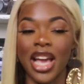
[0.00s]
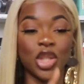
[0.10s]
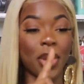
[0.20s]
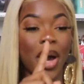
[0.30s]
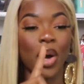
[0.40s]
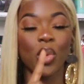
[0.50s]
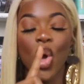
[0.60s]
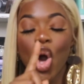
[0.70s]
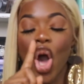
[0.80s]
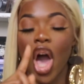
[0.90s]
I tweet about
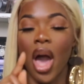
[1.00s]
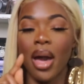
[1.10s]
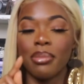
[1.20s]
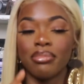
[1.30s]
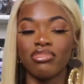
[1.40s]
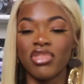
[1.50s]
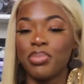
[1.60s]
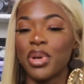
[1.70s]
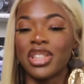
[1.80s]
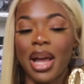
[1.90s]

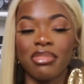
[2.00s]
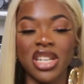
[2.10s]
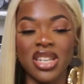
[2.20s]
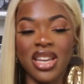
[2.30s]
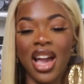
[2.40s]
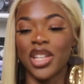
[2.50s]
books that I'm reading.